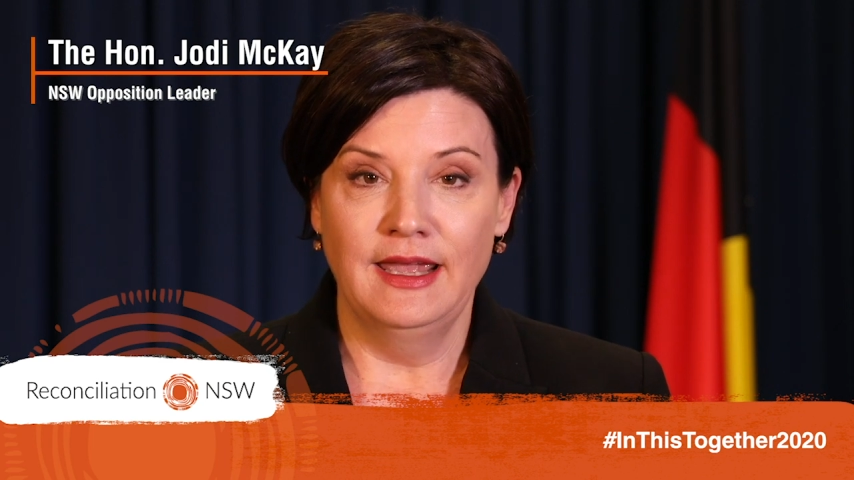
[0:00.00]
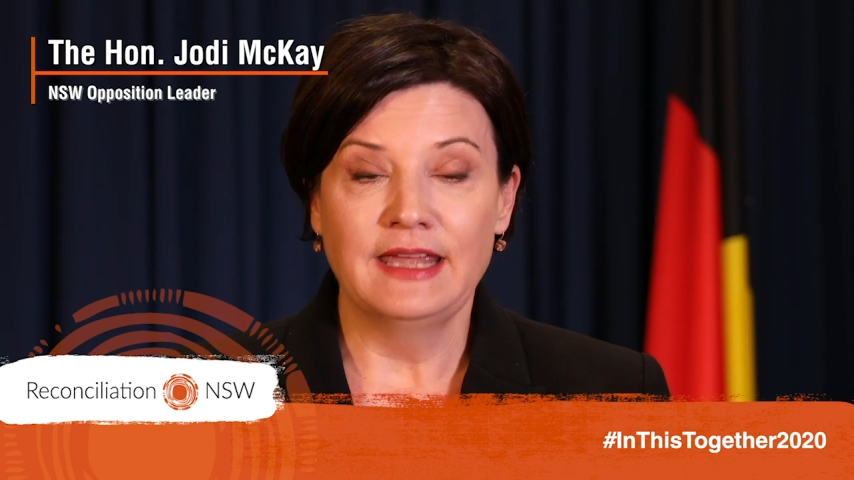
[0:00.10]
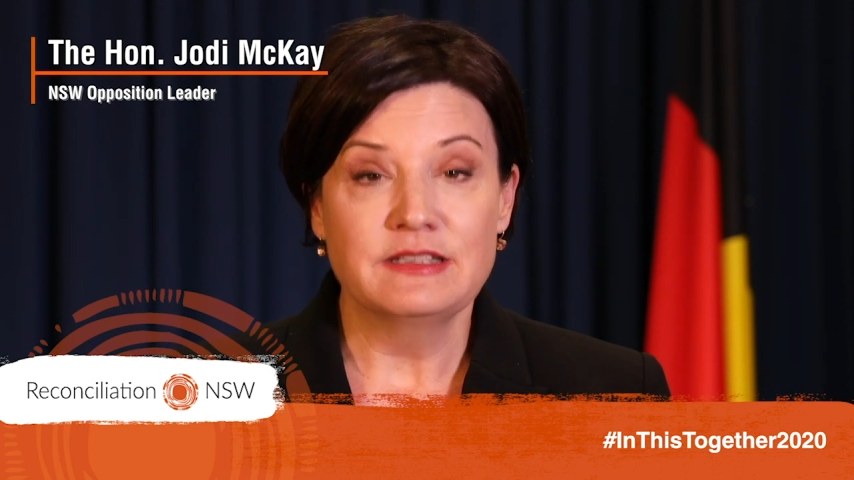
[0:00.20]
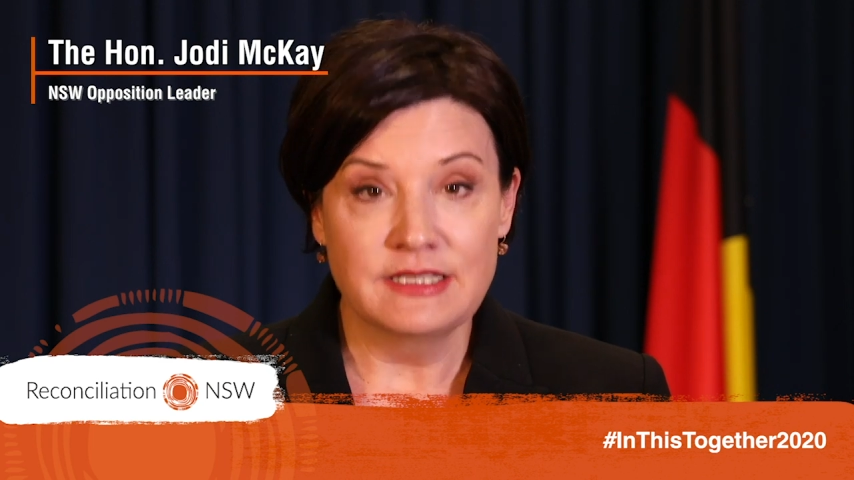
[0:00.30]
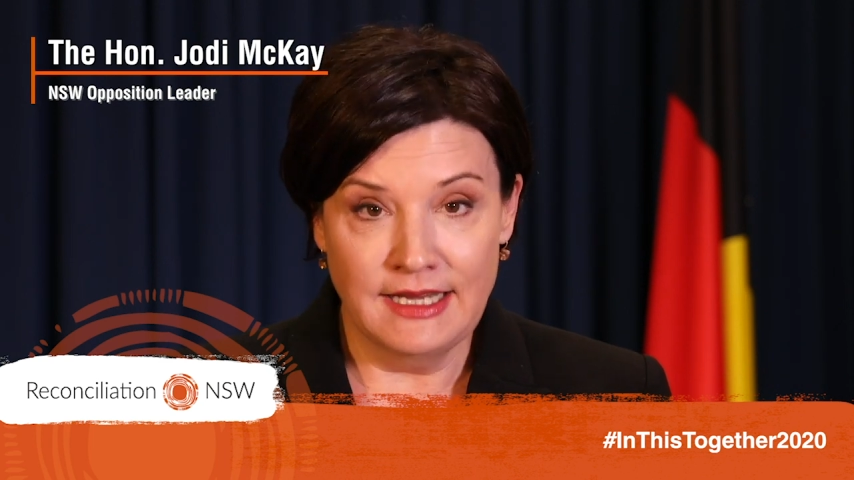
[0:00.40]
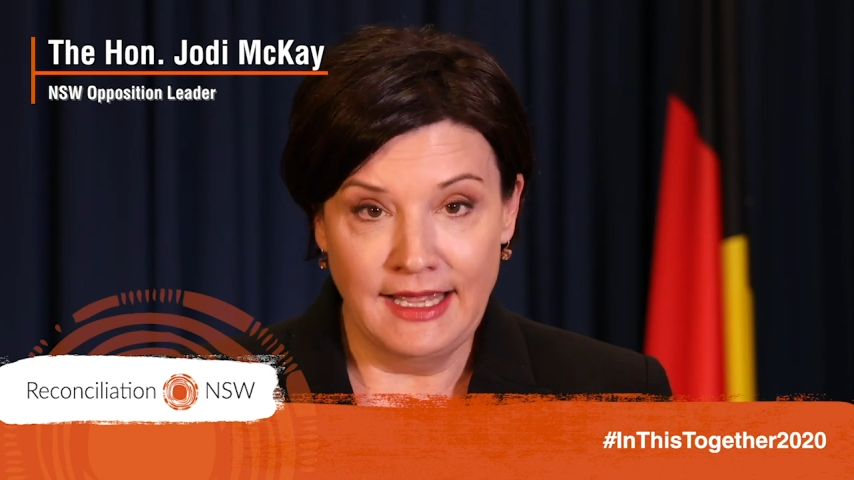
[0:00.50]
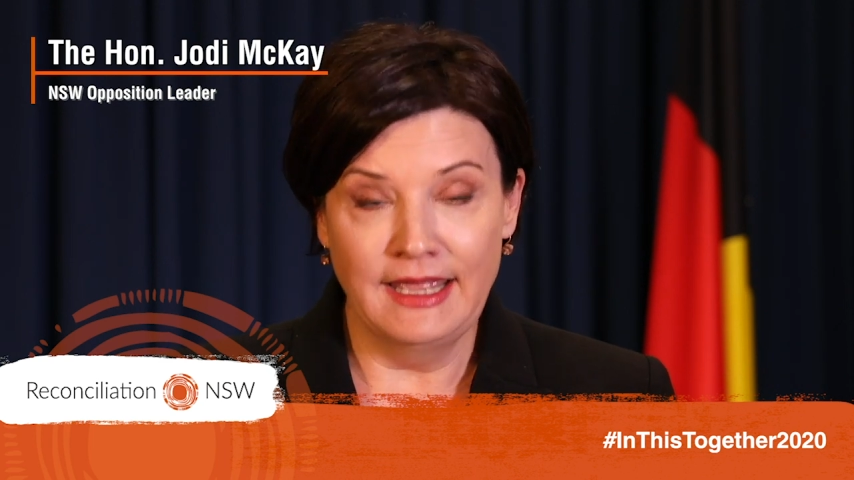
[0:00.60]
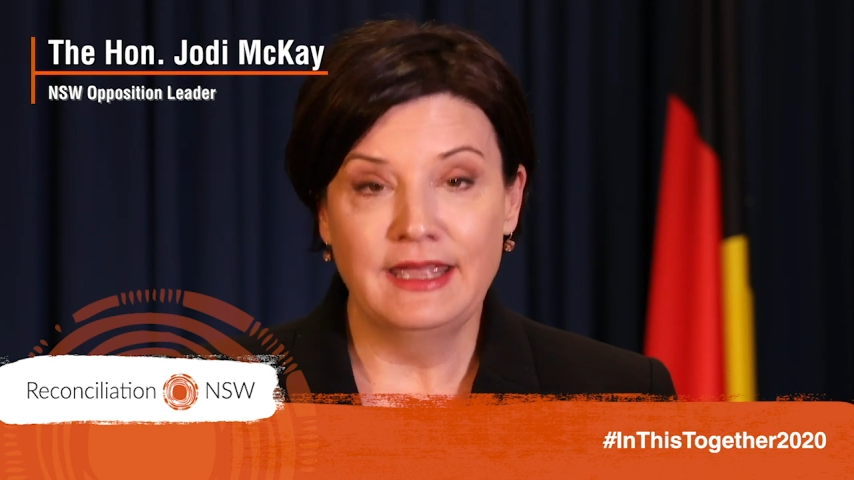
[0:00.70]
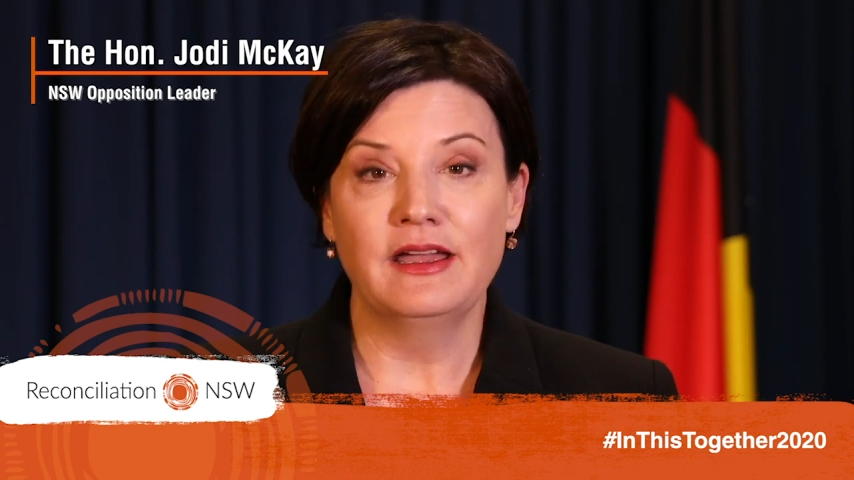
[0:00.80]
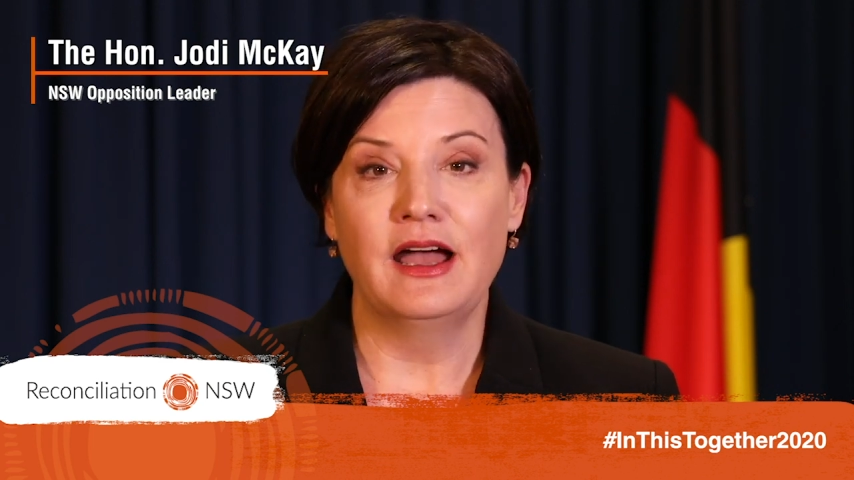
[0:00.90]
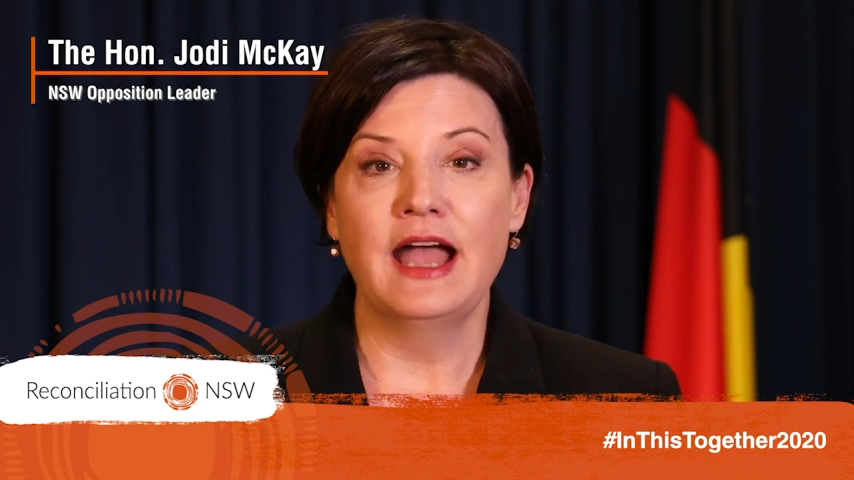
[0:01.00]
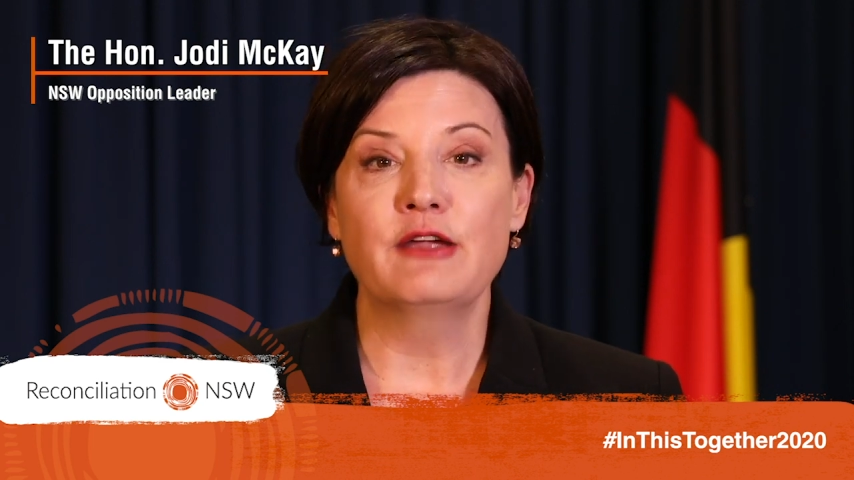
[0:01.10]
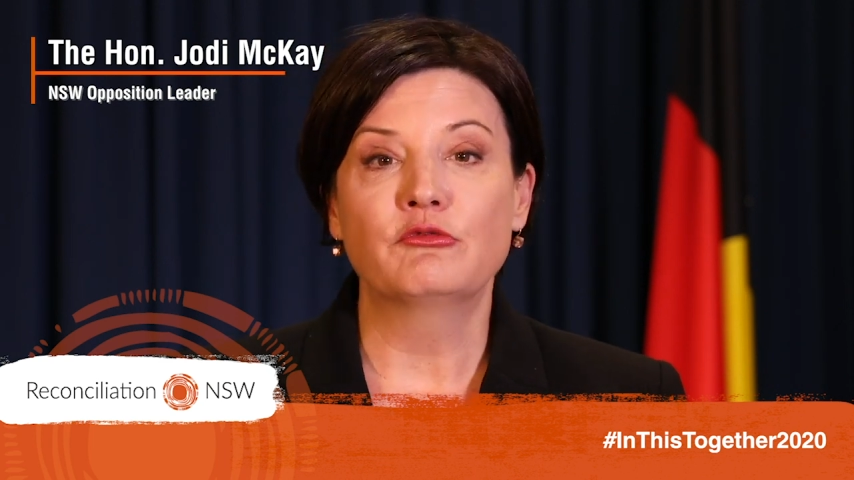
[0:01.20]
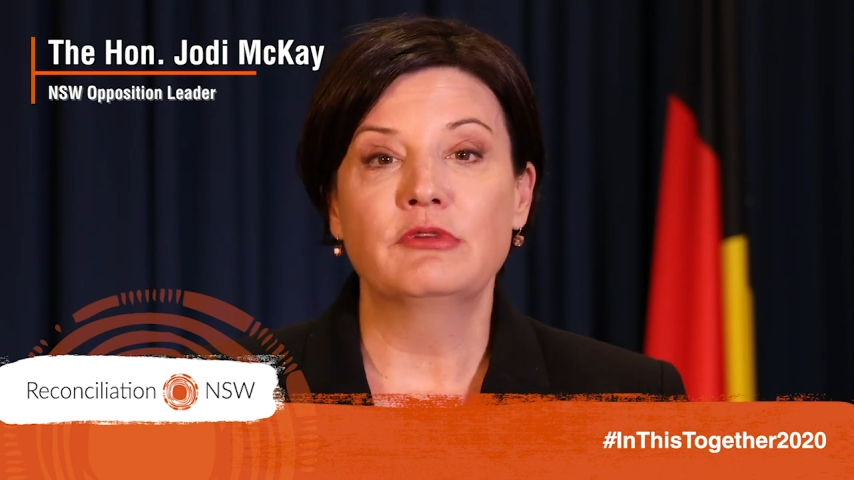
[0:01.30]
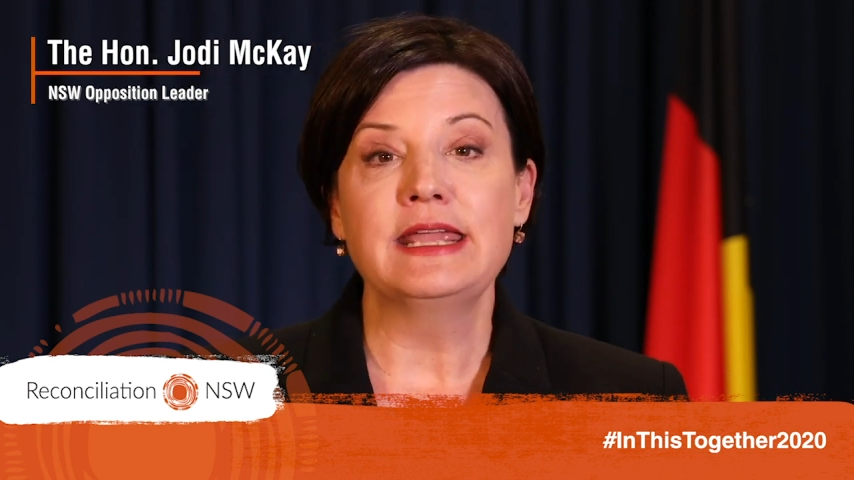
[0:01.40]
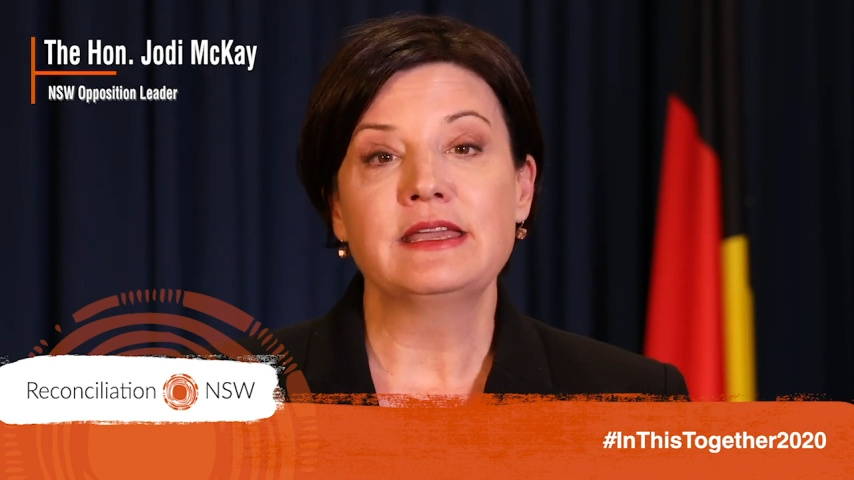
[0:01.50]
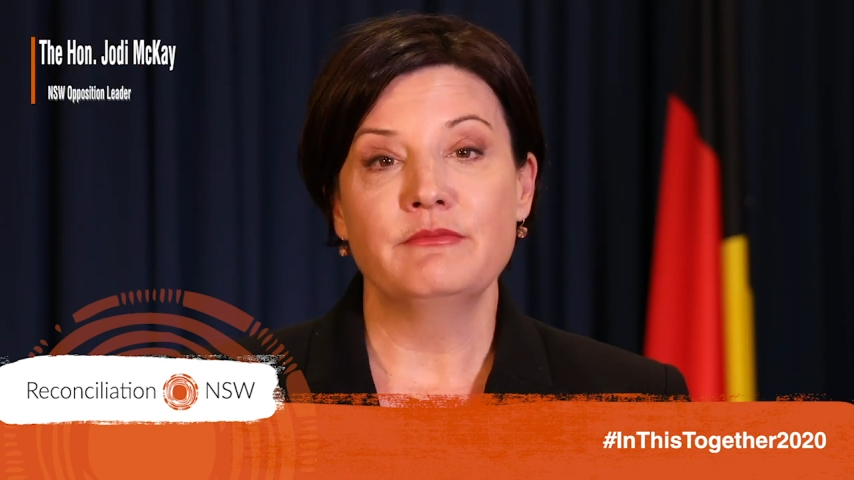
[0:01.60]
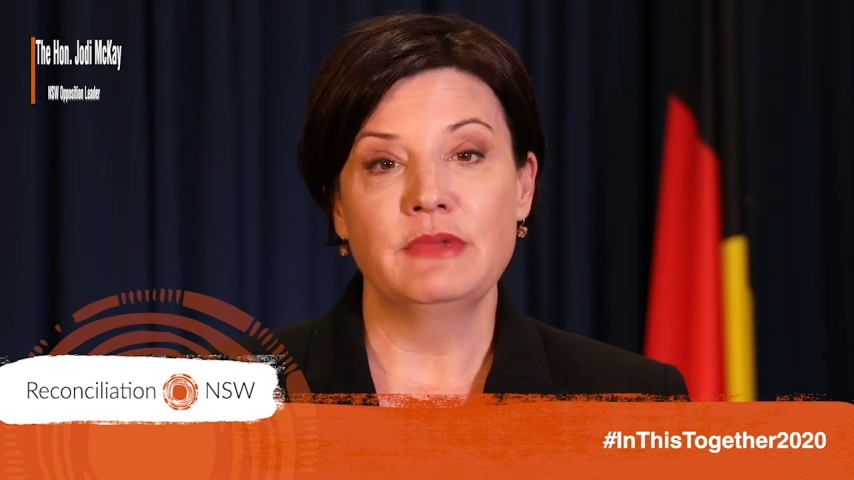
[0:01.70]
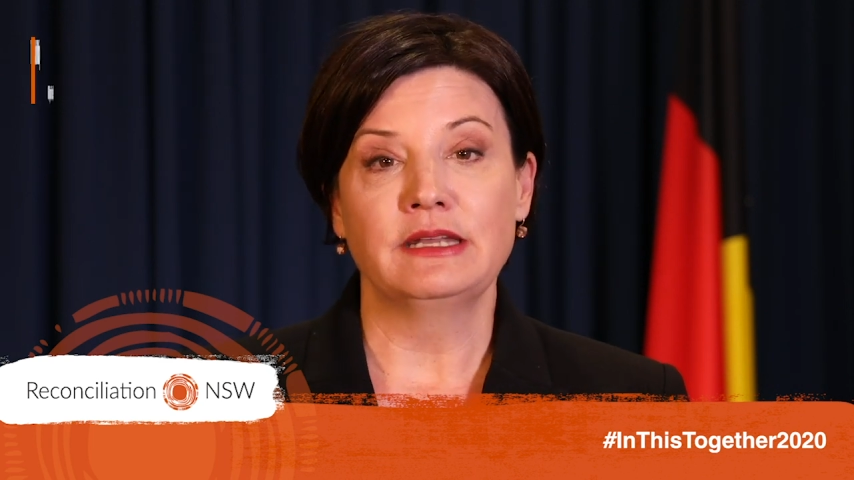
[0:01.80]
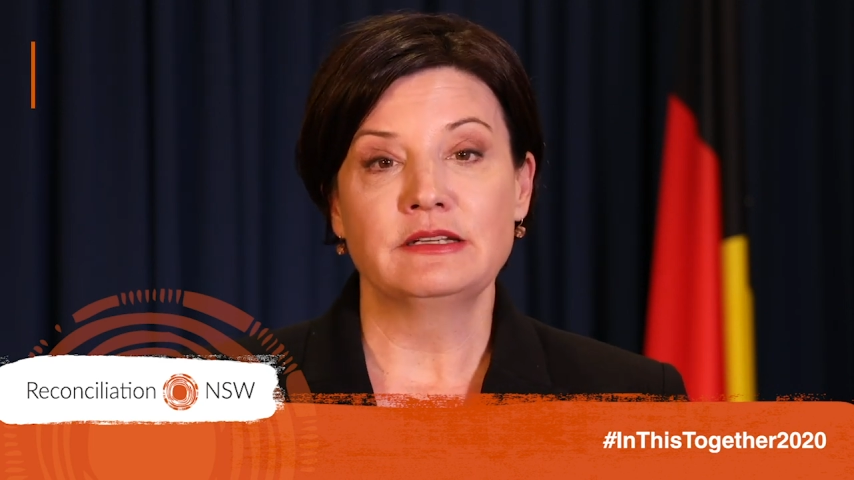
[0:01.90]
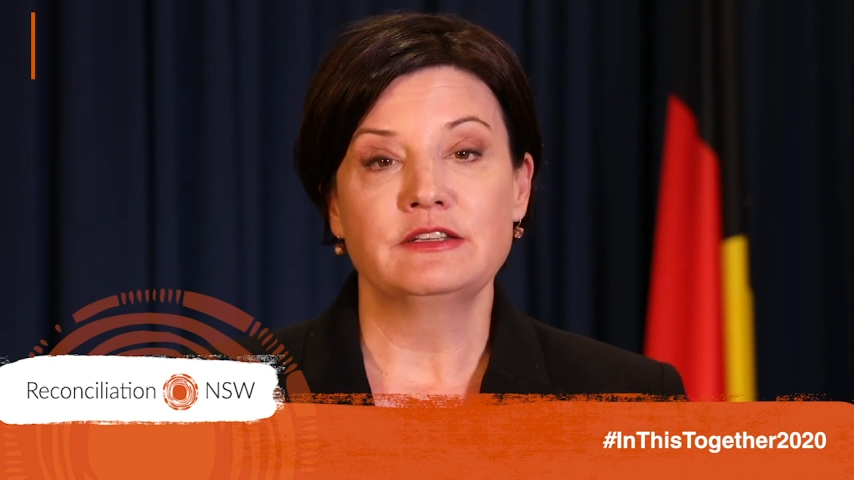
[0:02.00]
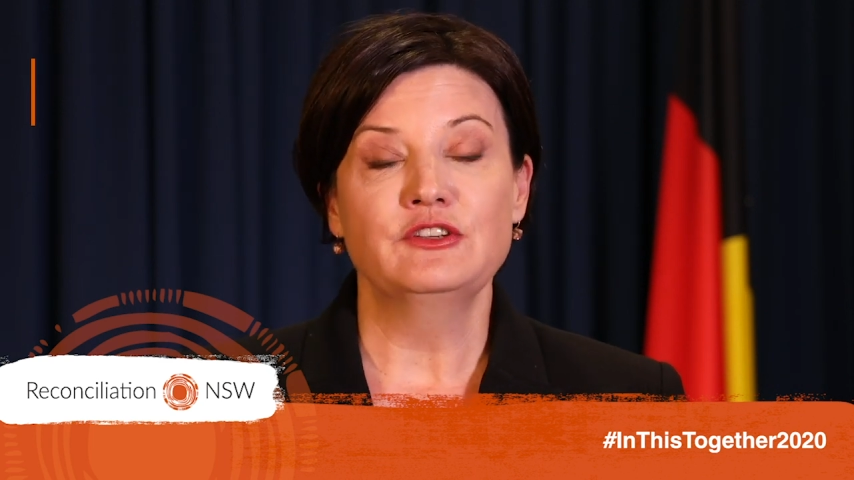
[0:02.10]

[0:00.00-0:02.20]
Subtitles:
And today I recommit